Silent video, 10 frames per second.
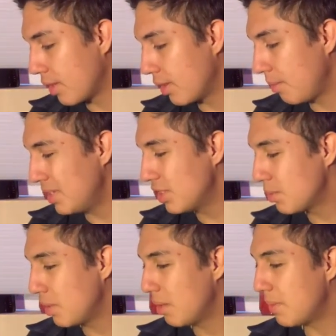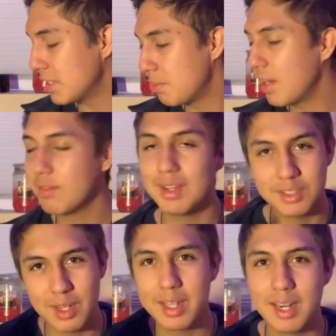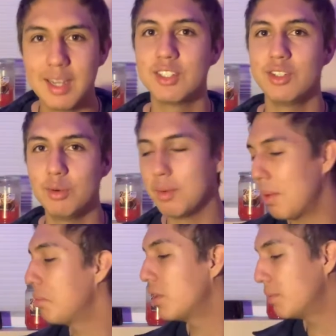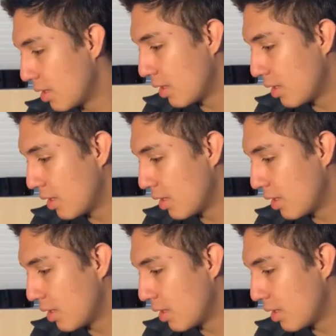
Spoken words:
let me just pull up my Spotify so I can actually remember.